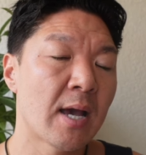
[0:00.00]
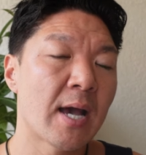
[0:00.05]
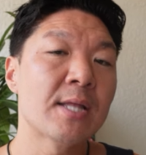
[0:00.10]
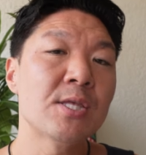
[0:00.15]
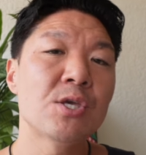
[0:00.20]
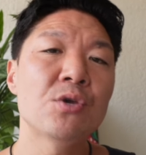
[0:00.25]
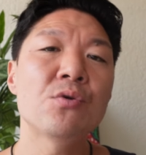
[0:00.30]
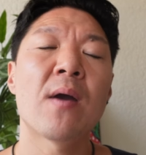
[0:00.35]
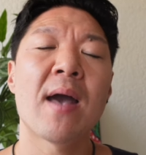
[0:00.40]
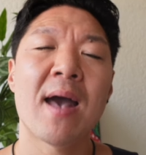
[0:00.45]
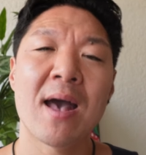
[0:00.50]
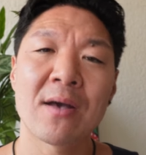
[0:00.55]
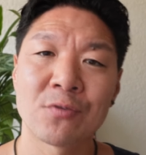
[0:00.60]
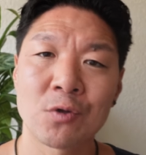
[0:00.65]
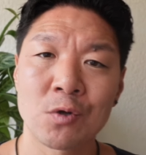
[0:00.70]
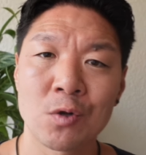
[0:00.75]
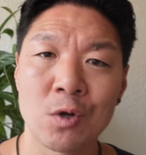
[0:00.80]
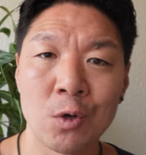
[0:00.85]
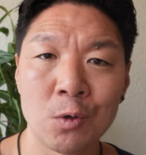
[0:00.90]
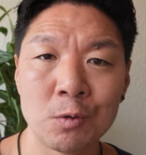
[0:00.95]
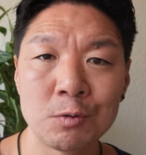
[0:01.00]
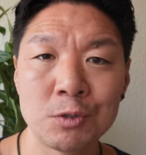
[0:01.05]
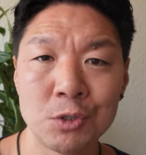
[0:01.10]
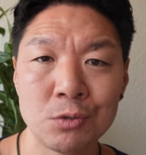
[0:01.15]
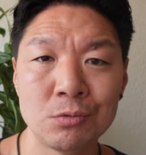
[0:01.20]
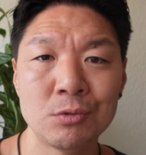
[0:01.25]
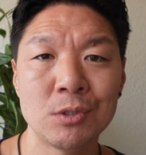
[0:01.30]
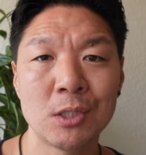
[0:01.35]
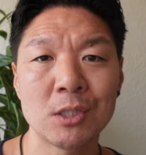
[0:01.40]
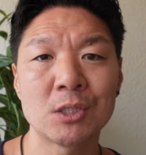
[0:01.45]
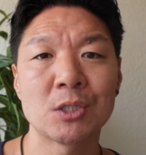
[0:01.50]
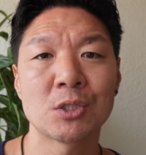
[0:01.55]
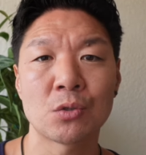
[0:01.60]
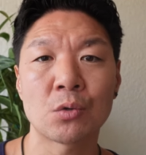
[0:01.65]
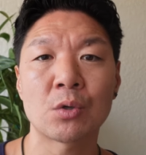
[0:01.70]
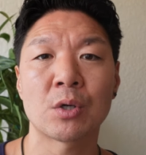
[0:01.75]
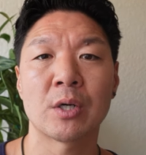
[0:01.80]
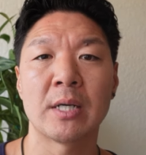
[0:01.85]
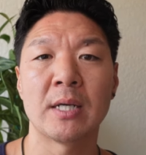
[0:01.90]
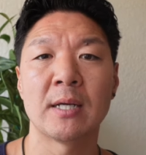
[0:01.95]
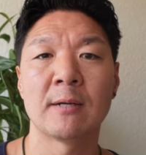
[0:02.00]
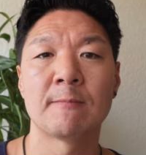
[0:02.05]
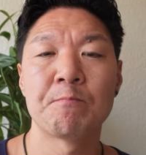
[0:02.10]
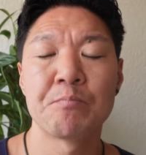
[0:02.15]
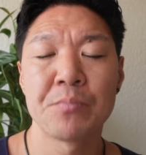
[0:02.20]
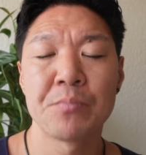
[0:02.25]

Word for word: And you have your own unique story.